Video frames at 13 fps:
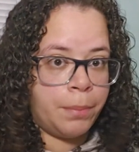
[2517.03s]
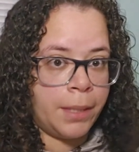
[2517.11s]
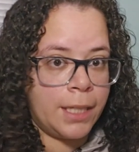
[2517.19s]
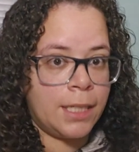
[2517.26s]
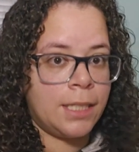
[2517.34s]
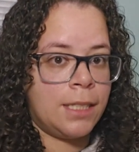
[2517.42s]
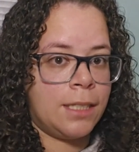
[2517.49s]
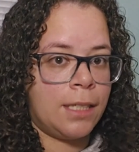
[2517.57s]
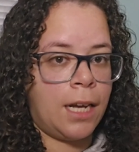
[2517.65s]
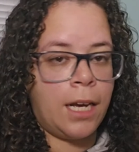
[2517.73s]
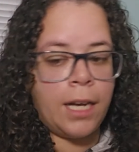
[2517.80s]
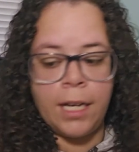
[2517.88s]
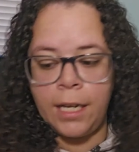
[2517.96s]
picks,
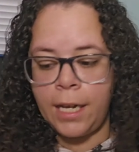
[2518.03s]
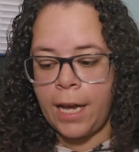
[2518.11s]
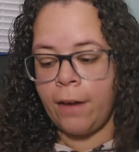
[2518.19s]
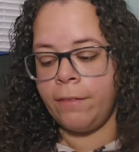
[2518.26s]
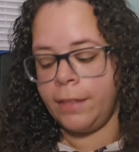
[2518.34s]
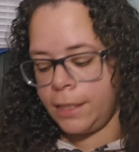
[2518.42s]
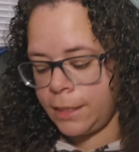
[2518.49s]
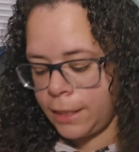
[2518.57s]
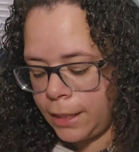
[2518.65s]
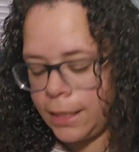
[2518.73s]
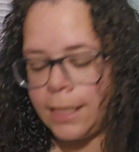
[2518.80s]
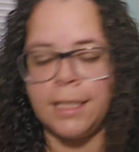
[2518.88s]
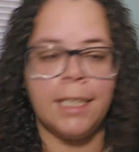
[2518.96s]
obviously,
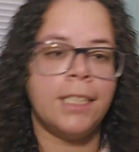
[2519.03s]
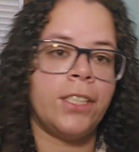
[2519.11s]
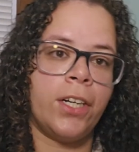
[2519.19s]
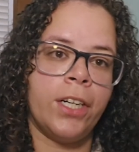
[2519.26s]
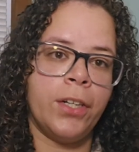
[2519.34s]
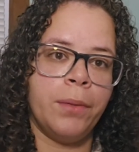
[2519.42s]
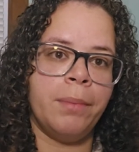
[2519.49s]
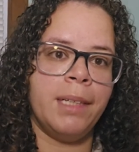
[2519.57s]
because I started New